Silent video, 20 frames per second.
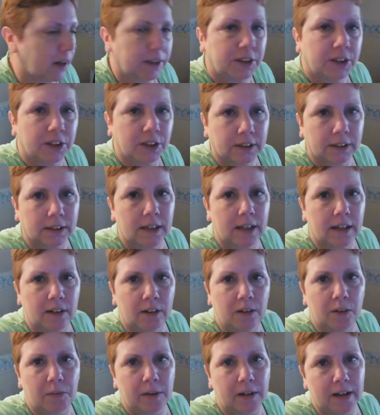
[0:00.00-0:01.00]
I just
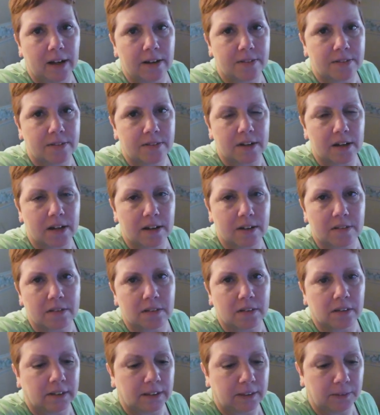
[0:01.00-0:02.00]
let Louie
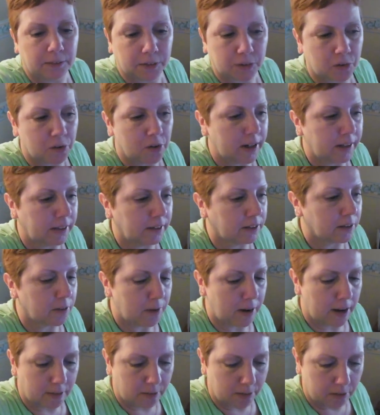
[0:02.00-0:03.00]
downstairs because he was crying to
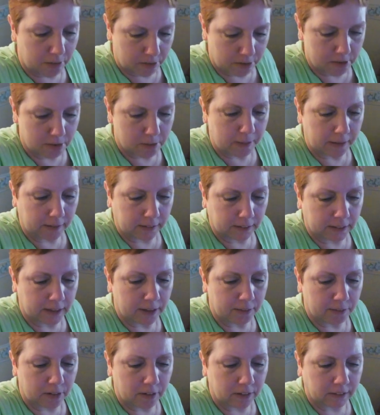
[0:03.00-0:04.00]
go out and I was just about to
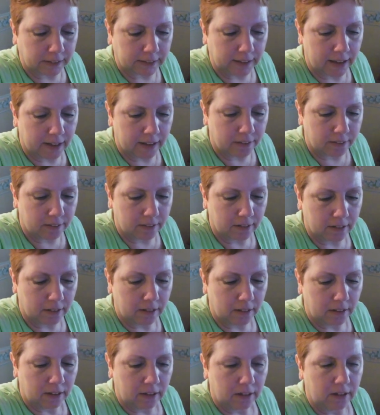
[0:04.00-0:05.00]
take Roxy out.
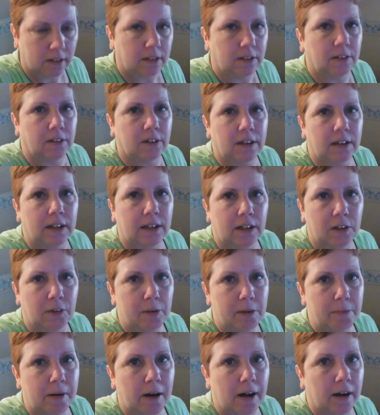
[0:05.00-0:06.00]
You can hear
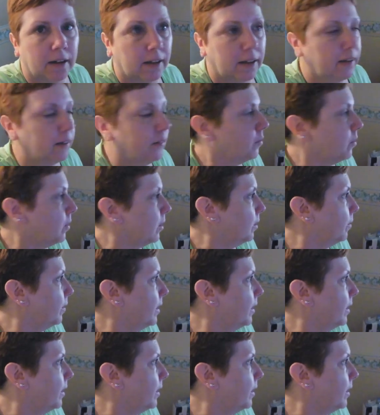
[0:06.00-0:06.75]
Louie barking with the